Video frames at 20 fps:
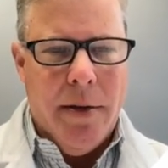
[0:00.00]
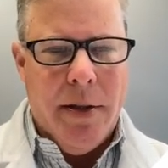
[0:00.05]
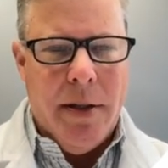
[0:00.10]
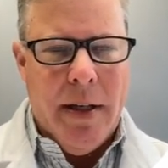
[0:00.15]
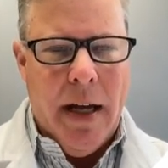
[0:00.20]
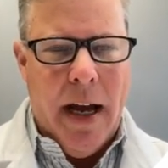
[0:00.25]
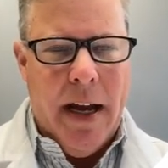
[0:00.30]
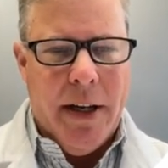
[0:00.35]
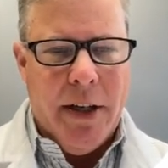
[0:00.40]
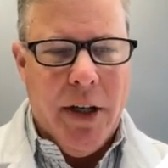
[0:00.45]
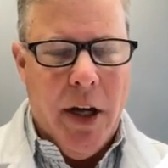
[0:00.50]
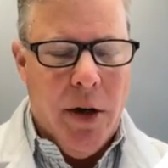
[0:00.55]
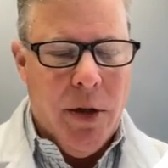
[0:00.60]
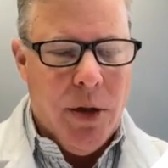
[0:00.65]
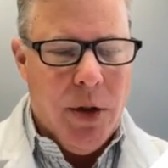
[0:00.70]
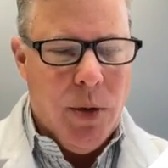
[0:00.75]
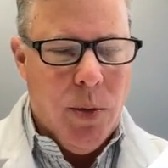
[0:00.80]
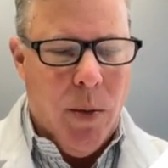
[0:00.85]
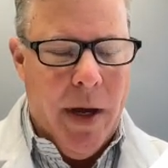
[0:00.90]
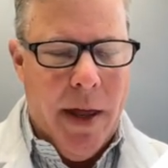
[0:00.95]

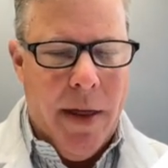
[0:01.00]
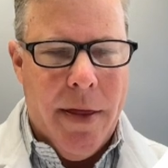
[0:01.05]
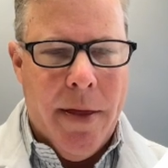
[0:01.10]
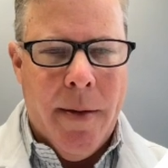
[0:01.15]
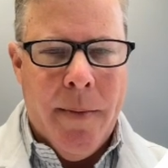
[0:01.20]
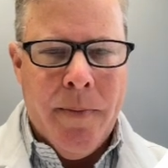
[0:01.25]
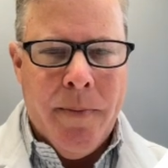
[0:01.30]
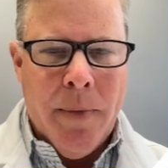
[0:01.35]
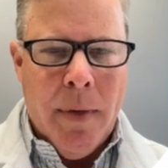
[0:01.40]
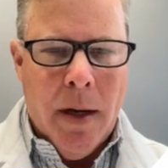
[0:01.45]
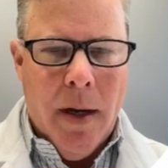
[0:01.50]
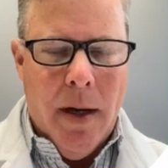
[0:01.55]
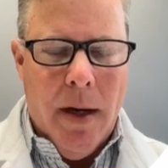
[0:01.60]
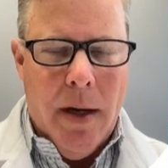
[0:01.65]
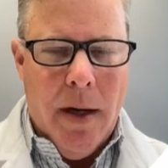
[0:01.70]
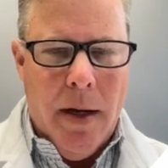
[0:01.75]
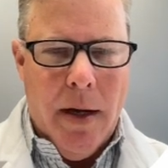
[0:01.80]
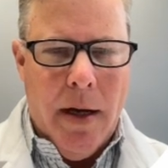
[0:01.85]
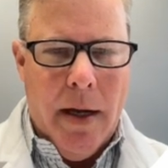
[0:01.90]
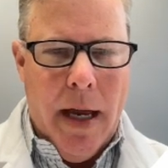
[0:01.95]
diagnosed with
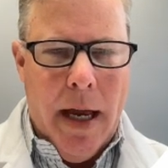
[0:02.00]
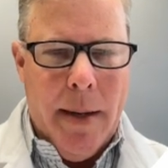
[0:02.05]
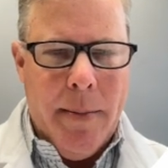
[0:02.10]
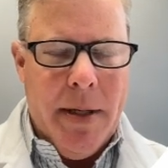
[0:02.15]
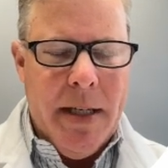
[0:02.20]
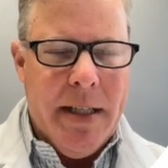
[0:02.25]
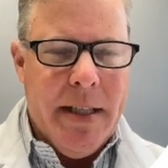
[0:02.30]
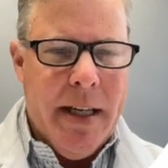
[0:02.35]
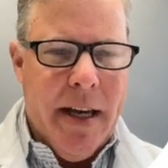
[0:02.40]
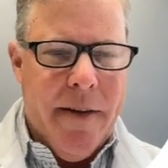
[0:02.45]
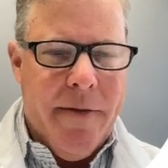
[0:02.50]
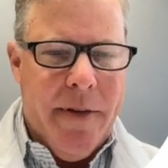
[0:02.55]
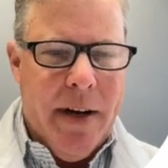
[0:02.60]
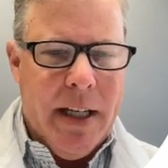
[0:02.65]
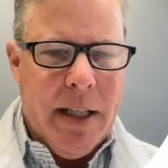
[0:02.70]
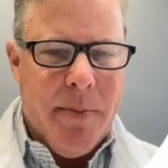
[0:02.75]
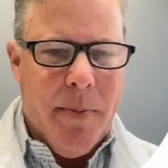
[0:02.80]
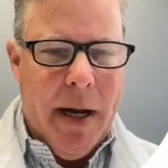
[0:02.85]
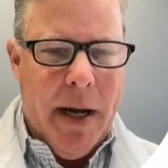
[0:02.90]
ME/CFS